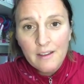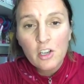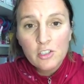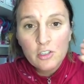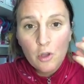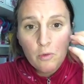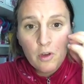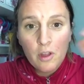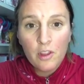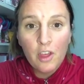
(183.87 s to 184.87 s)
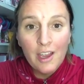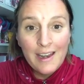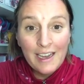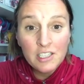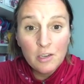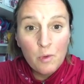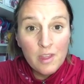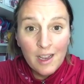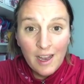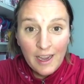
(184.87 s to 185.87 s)
So the connection with
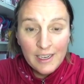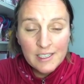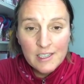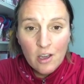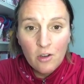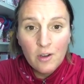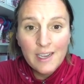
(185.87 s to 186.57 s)
the clients, though,